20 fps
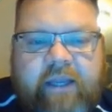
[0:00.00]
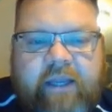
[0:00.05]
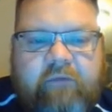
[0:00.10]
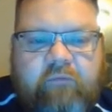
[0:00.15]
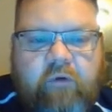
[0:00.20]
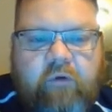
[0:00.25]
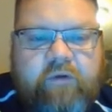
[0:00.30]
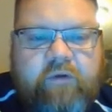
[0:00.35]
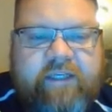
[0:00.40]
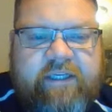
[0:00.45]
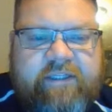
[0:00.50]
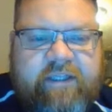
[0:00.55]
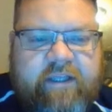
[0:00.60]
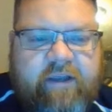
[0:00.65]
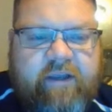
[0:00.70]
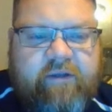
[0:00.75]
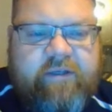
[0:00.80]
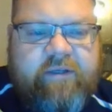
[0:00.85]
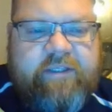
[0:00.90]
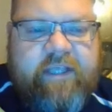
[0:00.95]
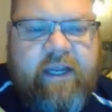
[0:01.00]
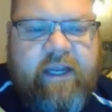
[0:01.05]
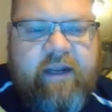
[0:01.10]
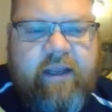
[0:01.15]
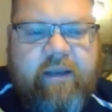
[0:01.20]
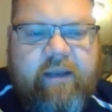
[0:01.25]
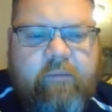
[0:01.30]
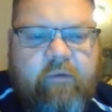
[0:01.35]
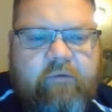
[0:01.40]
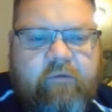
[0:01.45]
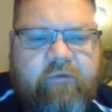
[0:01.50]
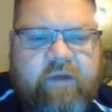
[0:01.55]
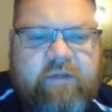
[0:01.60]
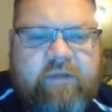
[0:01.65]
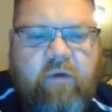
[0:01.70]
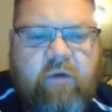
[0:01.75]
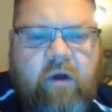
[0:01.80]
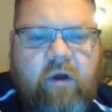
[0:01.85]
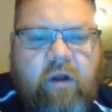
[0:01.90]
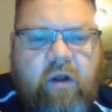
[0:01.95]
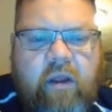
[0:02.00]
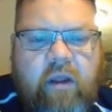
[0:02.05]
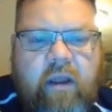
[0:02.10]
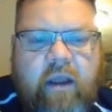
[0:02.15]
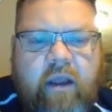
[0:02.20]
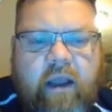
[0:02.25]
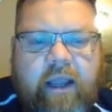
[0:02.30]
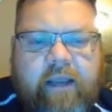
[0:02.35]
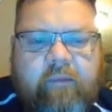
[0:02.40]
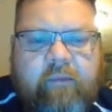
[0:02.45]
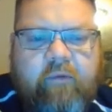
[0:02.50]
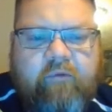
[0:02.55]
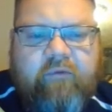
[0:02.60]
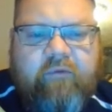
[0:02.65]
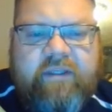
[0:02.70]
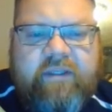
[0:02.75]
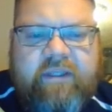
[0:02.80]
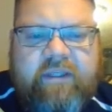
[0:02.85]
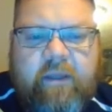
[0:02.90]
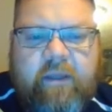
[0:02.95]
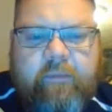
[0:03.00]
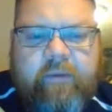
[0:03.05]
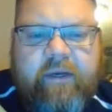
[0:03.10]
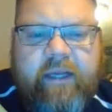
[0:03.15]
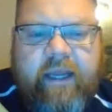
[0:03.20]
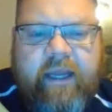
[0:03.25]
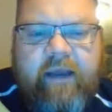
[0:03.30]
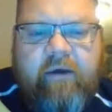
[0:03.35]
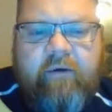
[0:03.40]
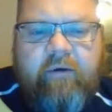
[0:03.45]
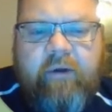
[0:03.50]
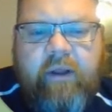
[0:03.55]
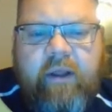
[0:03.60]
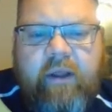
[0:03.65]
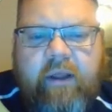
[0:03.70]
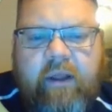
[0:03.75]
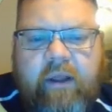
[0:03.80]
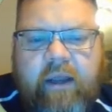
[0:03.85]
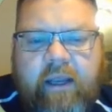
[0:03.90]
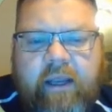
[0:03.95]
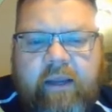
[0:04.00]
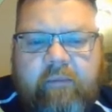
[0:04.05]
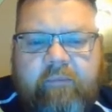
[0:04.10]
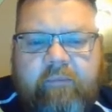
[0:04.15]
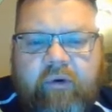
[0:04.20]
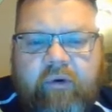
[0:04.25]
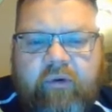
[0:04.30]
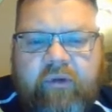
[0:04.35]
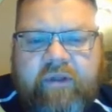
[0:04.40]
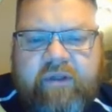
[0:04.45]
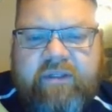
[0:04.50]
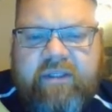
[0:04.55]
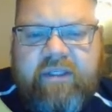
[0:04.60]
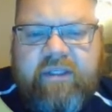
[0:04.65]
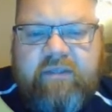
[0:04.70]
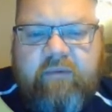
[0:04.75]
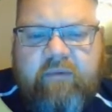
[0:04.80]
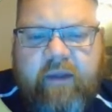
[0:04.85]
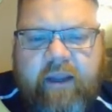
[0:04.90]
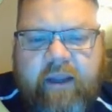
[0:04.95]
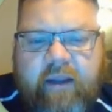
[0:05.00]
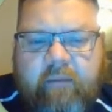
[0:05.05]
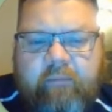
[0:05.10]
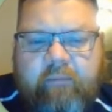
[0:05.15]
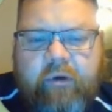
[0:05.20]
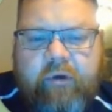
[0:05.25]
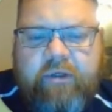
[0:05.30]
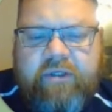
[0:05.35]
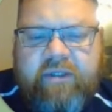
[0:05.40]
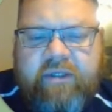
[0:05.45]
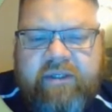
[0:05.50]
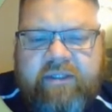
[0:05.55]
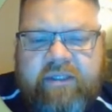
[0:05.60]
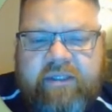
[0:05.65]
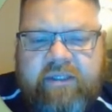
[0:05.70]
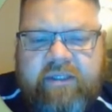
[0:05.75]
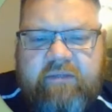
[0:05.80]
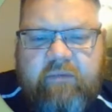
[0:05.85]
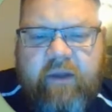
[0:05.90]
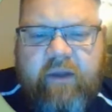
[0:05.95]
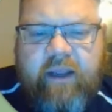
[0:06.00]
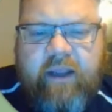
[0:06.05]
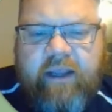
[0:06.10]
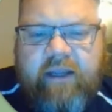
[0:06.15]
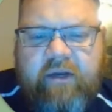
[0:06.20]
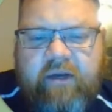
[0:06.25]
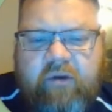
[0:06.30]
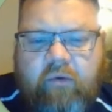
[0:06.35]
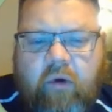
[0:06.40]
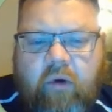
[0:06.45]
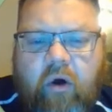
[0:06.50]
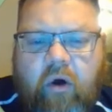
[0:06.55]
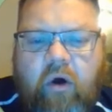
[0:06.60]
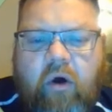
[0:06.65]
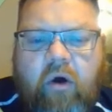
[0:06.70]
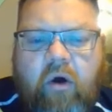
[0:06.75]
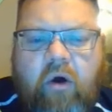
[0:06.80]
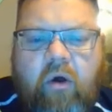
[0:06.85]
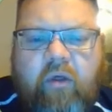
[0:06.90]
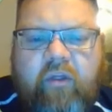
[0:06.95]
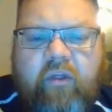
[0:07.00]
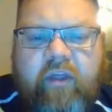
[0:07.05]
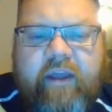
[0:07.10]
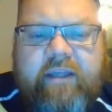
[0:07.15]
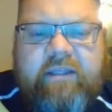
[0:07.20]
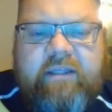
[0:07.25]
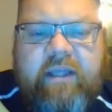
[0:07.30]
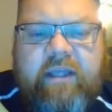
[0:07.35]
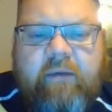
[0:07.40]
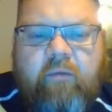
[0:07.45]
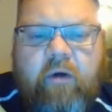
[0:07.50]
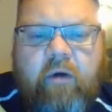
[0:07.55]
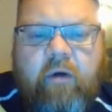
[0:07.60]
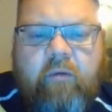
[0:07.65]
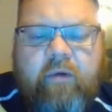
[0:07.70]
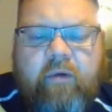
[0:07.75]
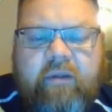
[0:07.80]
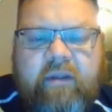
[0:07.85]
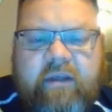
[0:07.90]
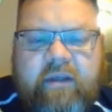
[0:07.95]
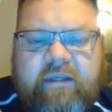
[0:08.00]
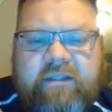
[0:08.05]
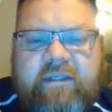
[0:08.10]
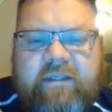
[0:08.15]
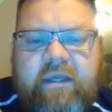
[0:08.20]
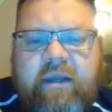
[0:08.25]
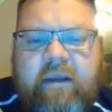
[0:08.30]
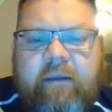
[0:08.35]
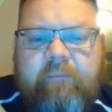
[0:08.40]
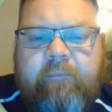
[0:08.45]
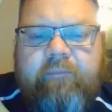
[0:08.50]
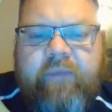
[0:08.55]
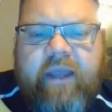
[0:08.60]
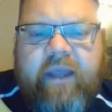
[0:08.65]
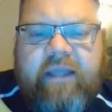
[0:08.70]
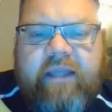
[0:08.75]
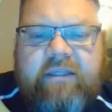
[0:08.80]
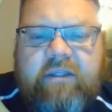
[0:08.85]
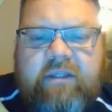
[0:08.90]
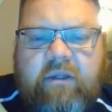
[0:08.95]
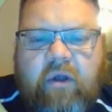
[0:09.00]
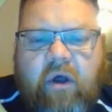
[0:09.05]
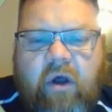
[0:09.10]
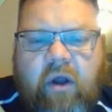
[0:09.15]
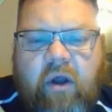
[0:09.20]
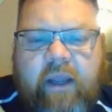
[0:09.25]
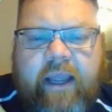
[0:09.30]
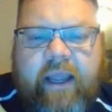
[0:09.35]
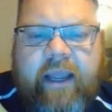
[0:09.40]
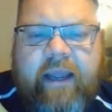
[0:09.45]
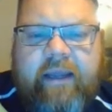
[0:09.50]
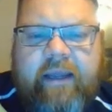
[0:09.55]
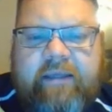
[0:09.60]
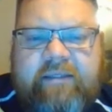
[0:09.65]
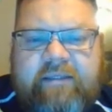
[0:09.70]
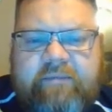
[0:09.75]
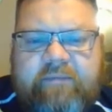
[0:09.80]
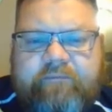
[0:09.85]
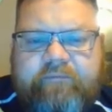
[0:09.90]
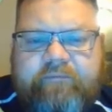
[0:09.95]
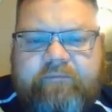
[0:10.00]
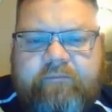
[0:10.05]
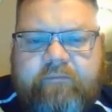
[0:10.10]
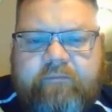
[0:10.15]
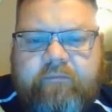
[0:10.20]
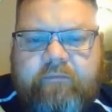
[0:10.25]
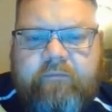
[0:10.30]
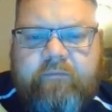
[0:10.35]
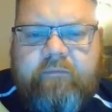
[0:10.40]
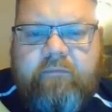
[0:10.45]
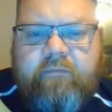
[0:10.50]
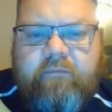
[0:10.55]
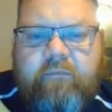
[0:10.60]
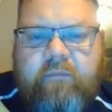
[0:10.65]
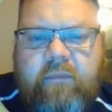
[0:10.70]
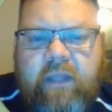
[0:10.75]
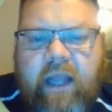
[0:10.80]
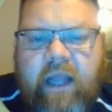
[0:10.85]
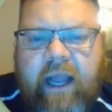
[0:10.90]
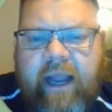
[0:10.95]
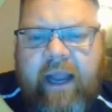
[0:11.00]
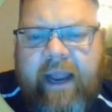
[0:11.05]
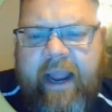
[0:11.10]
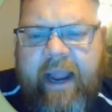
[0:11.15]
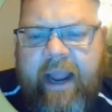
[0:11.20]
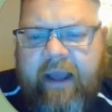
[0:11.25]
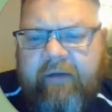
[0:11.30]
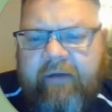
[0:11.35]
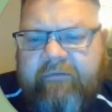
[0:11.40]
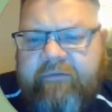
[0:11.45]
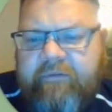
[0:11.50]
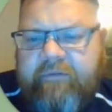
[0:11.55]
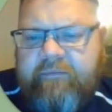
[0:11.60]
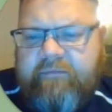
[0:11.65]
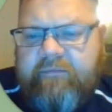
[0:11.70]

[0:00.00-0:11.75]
can rotate to the other side. I can move this wall. I can move this up and down. I can pull this way. I can push this way. I can do all things I want with this, as long as I have